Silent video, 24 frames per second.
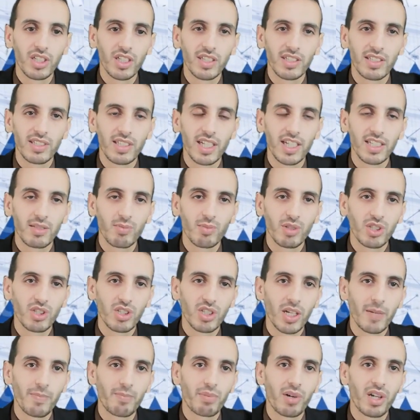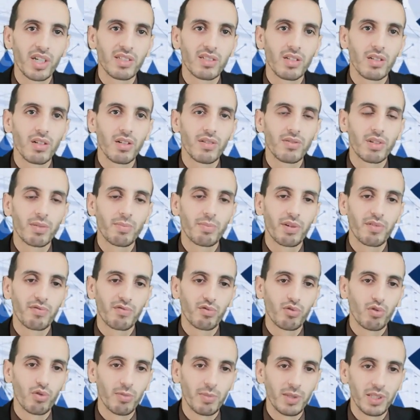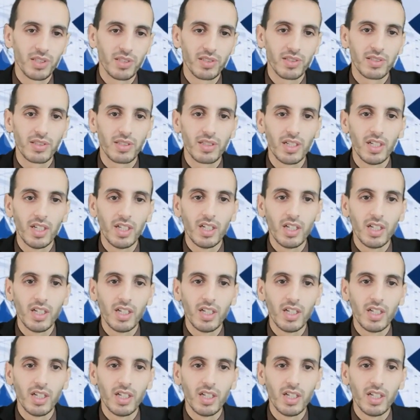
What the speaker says: and assessment and appraisal of the performance